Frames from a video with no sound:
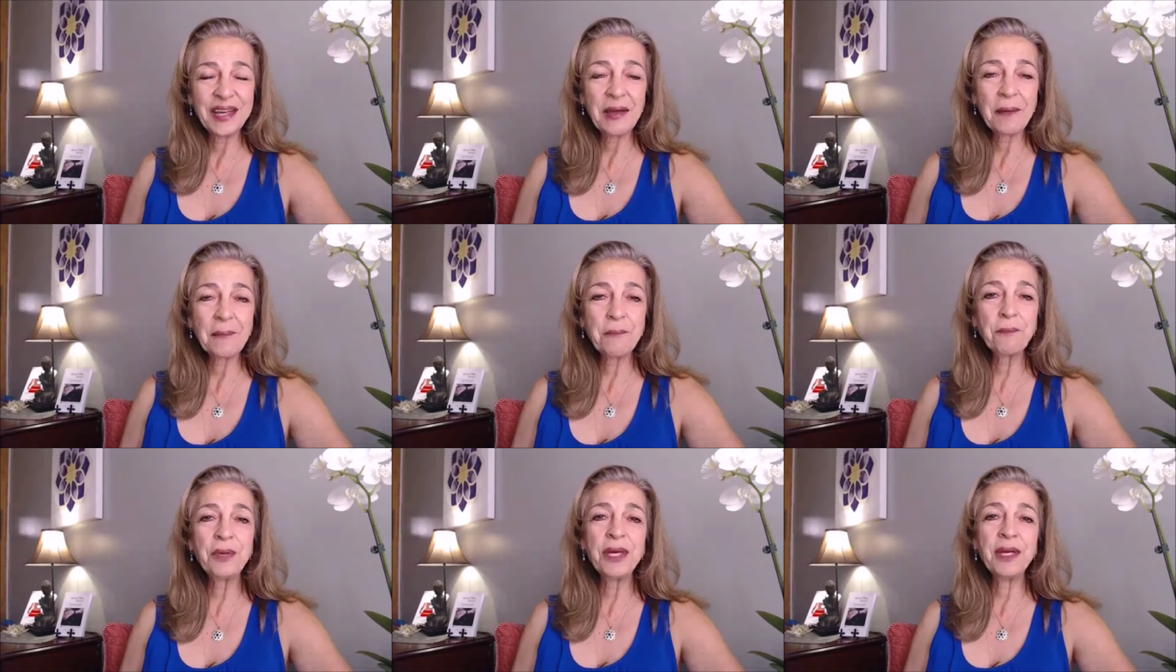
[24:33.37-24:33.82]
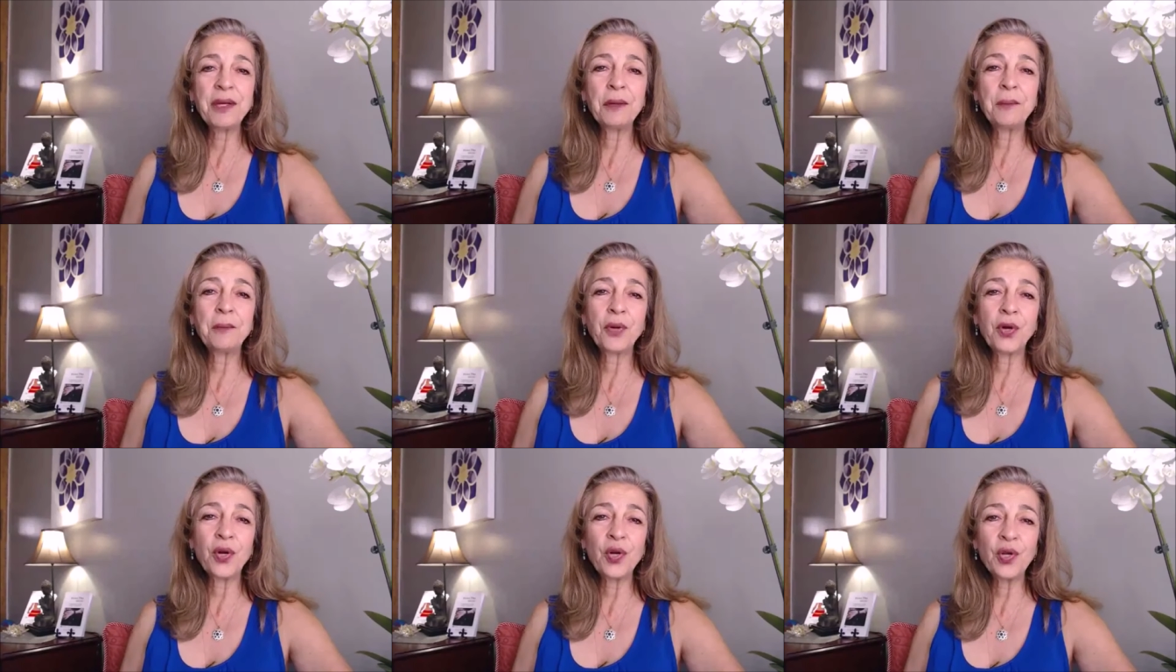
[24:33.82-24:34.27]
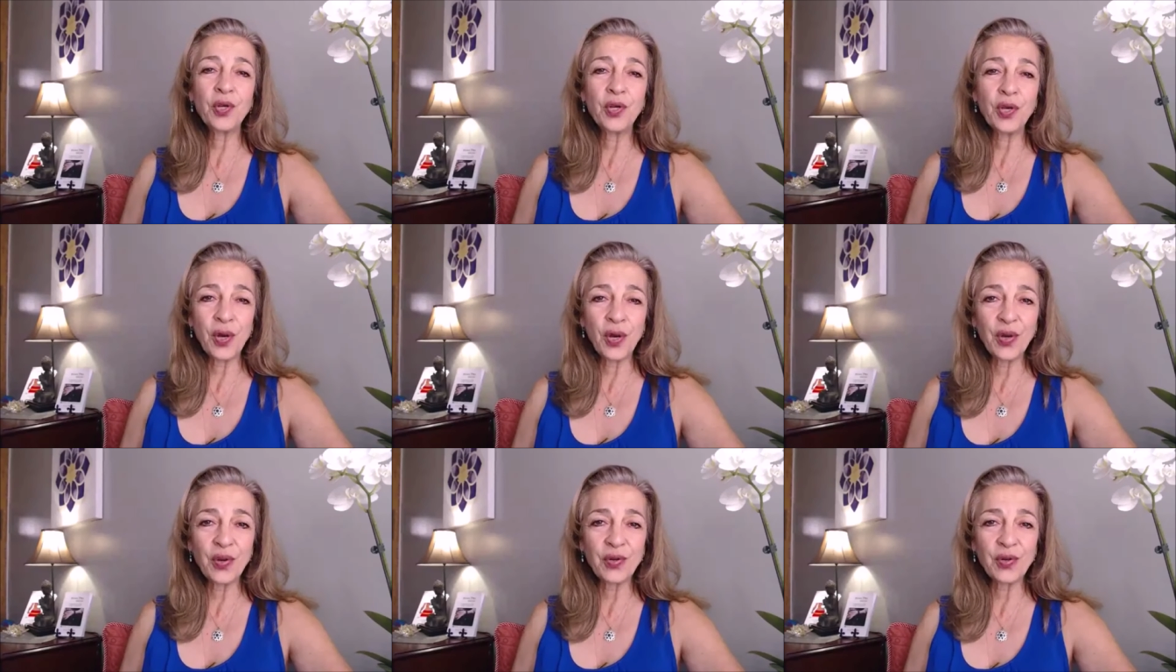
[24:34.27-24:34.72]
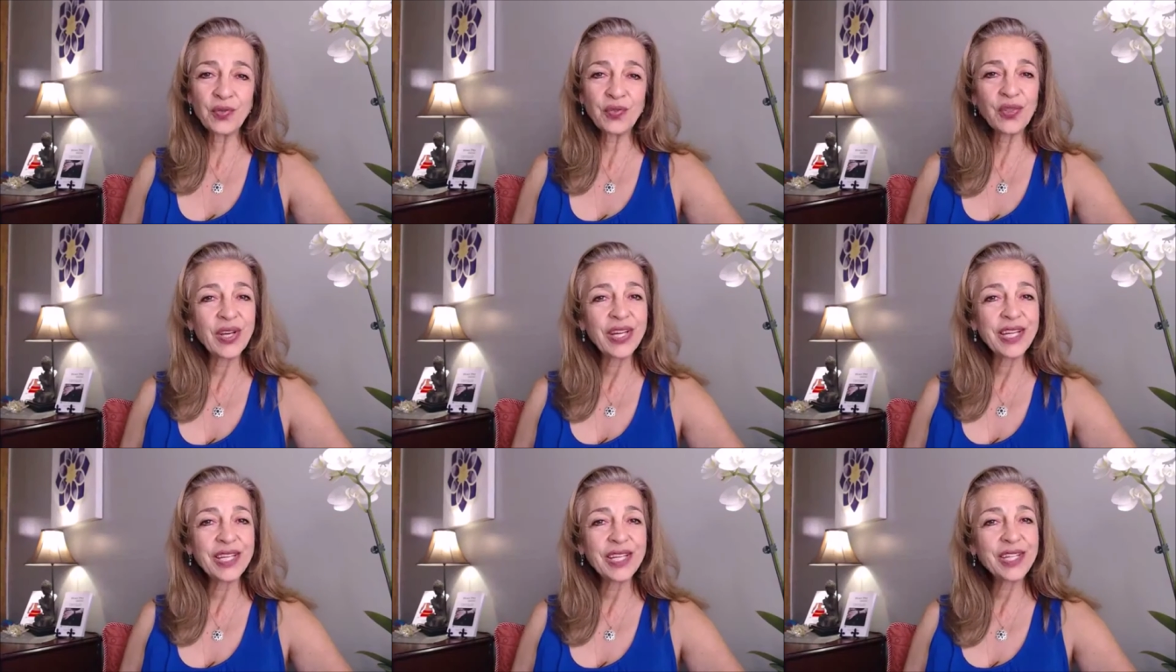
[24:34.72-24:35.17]
and being part of
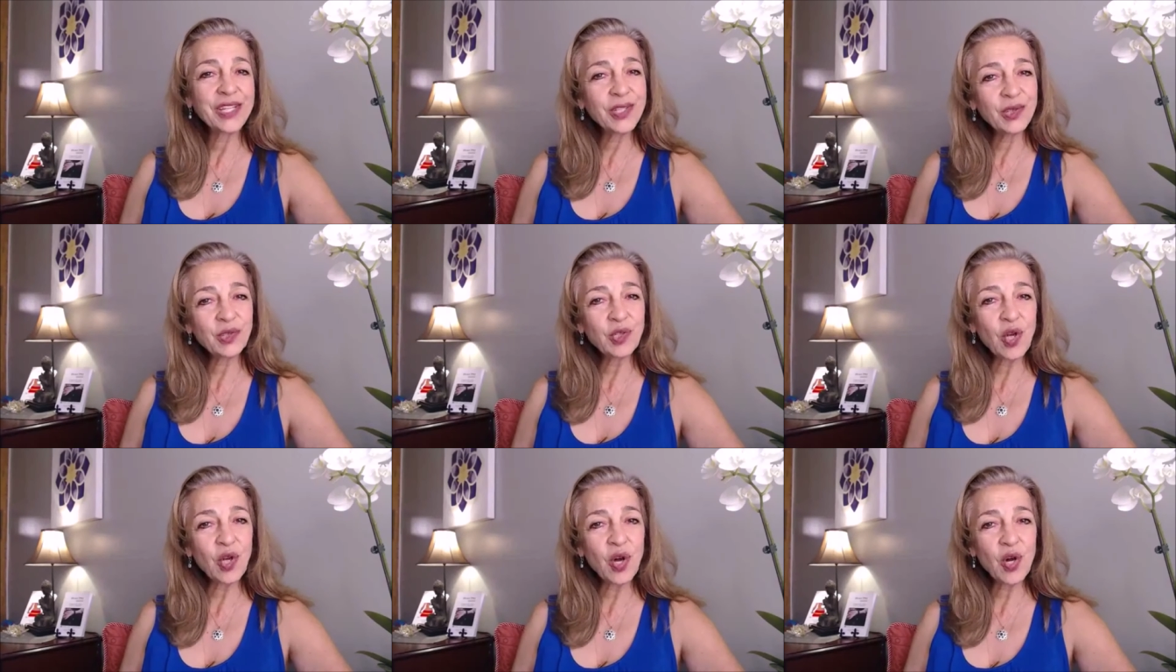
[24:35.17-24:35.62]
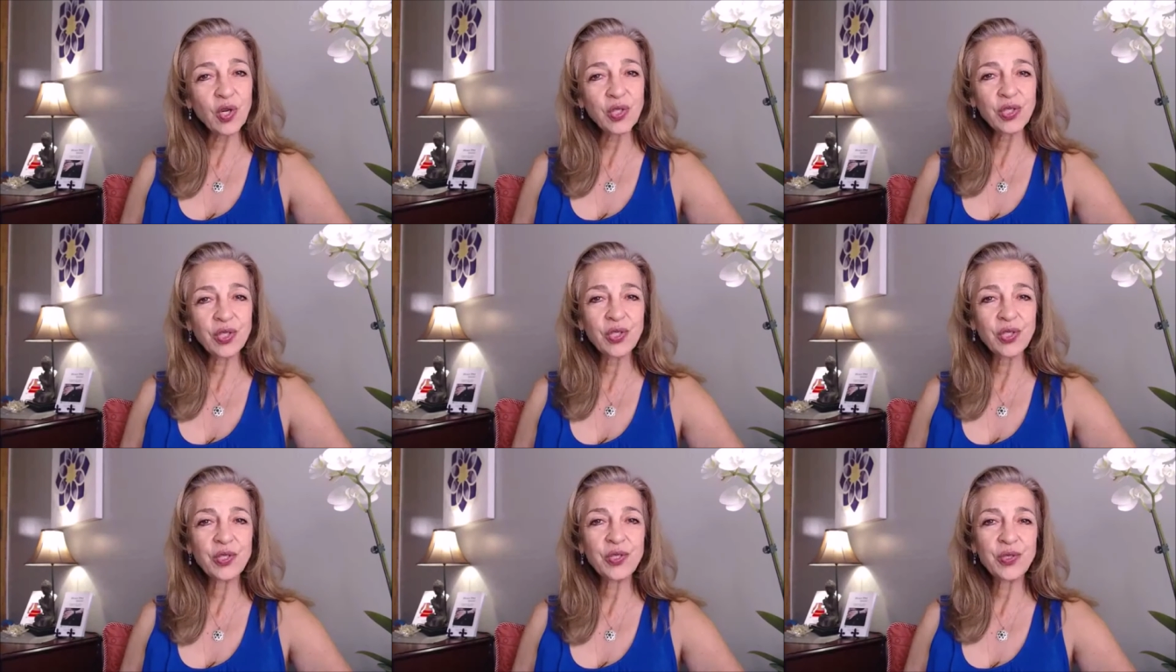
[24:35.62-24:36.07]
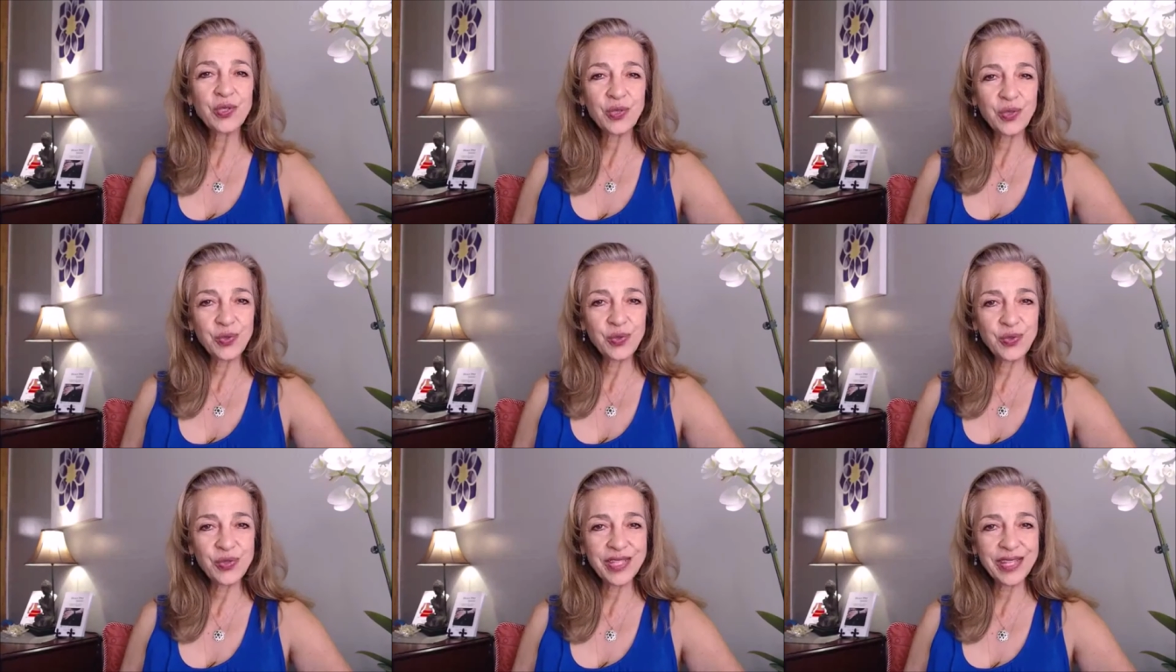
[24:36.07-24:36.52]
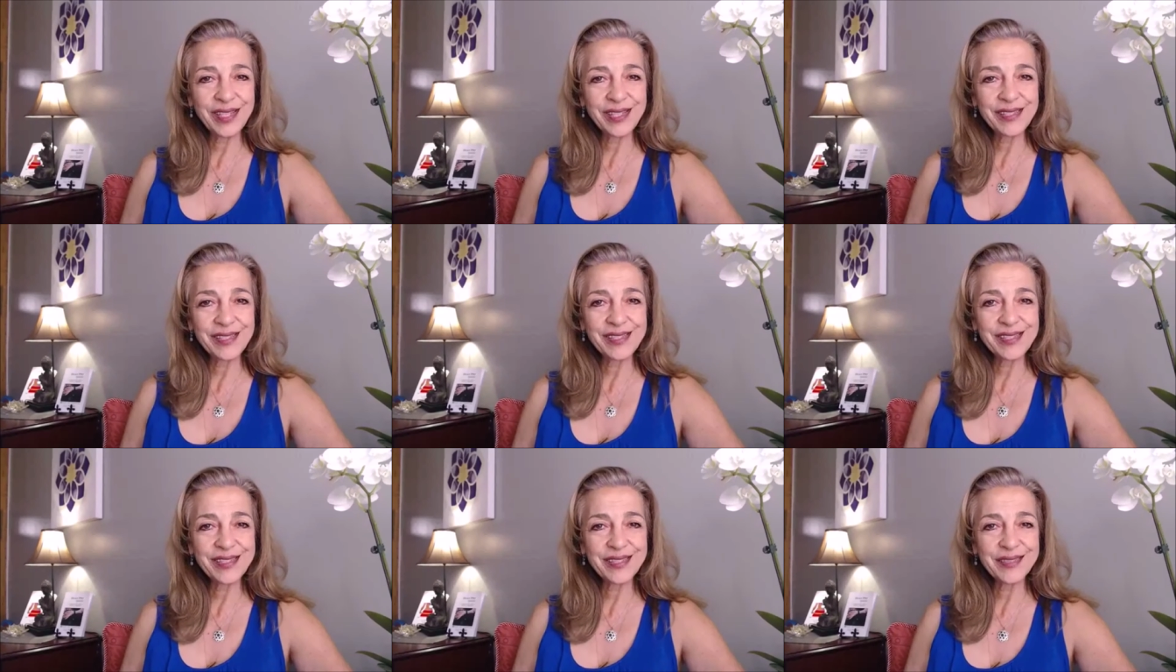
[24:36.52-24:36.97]
Heal Talk
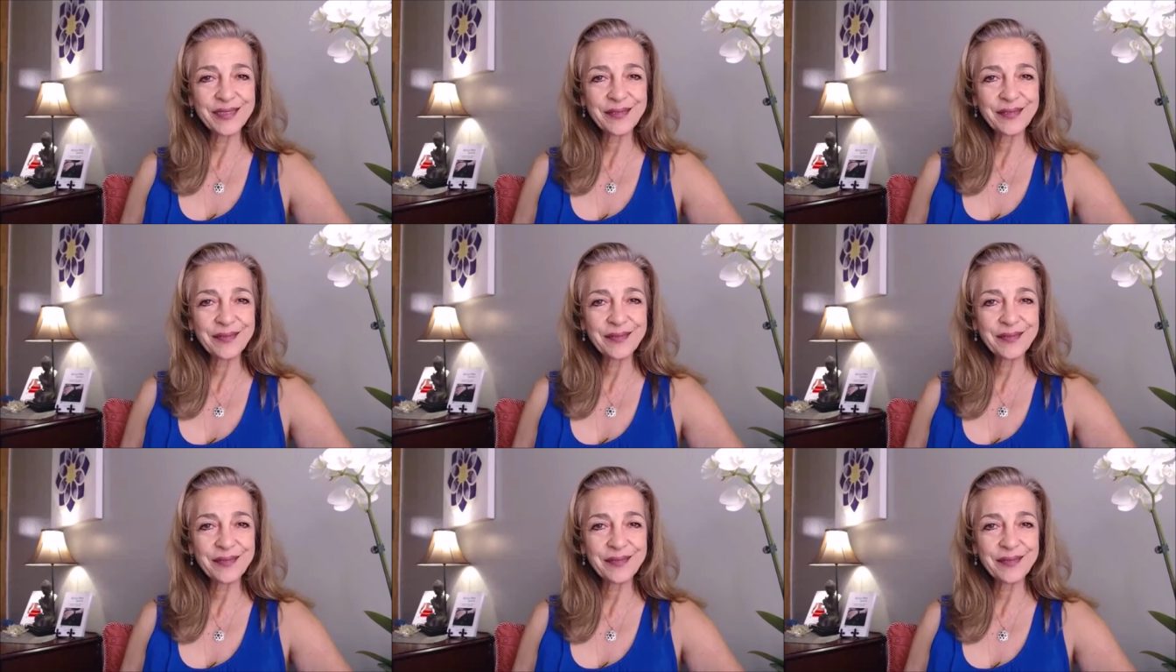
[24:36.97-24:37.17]
Tuesdays.